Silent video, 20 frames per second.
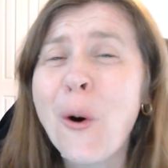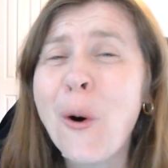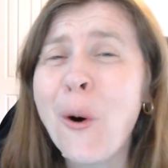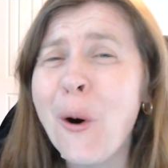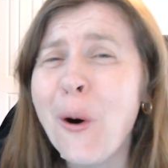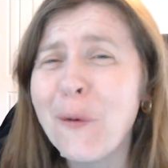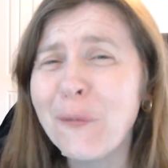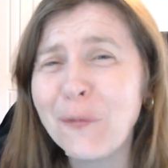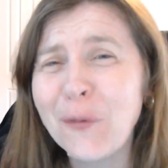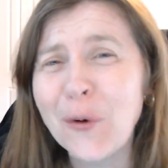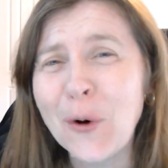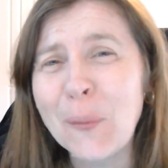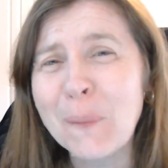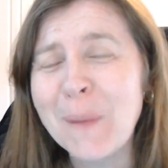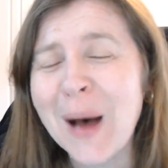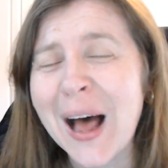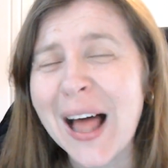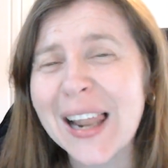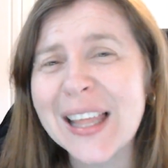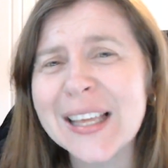awful,
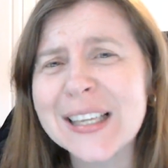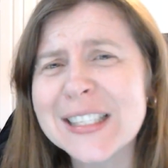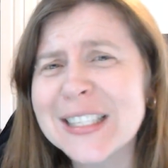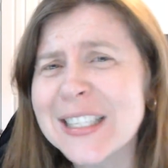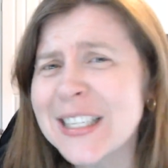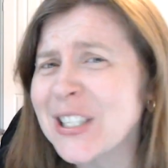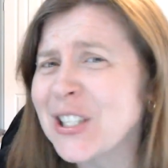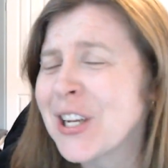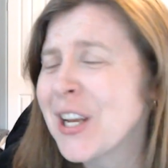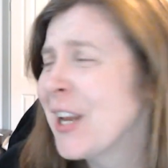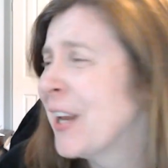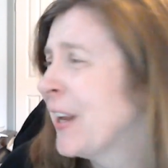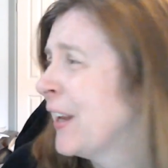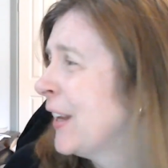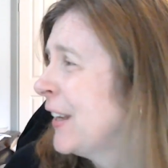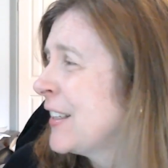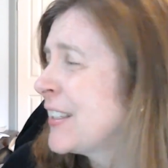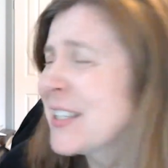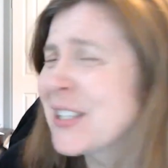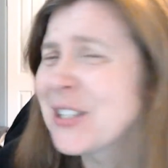Mullet. Did
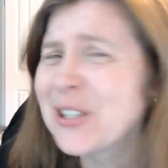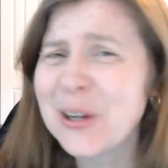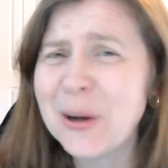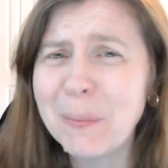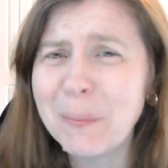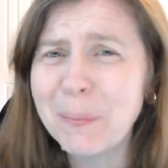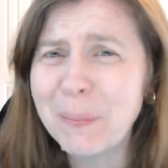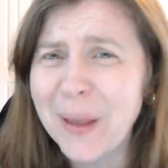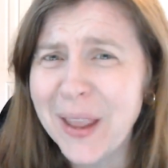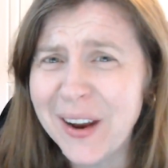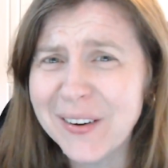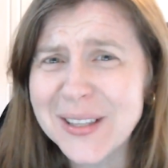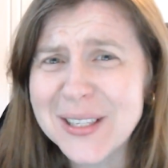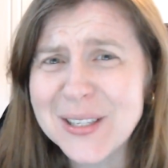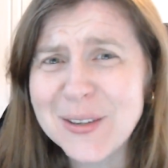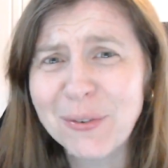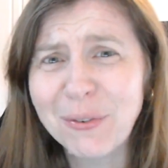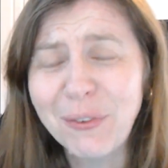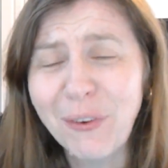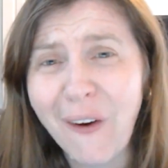your
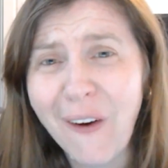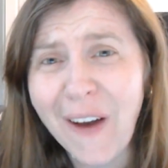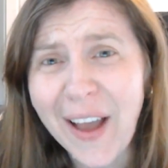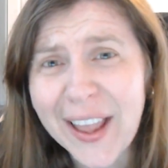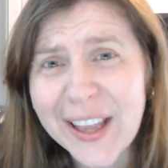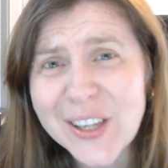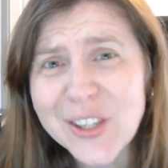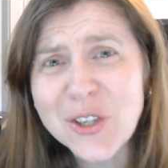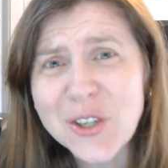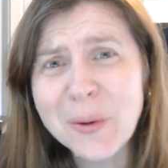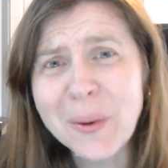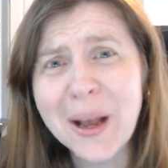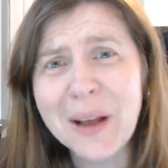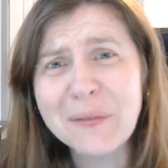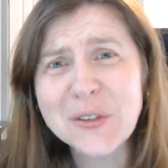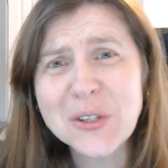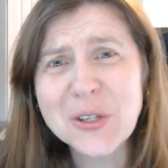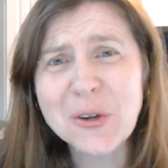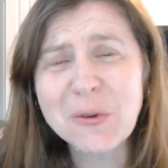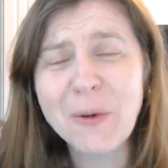parents find you
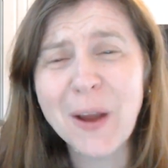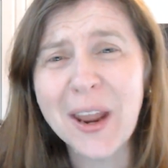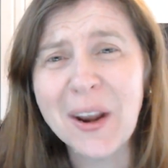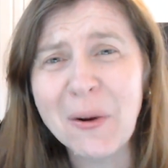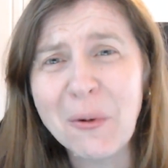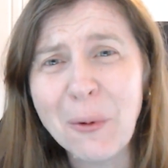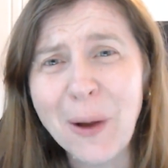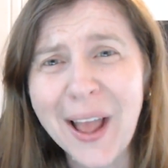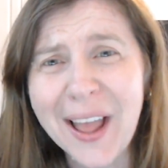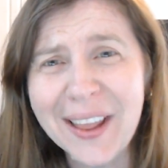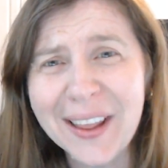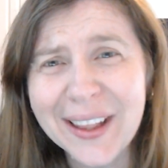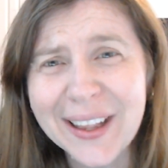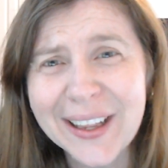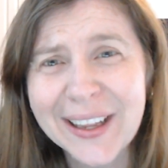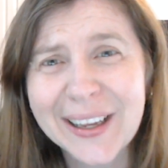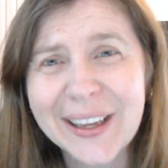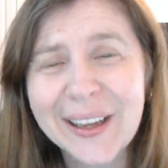after you ran away?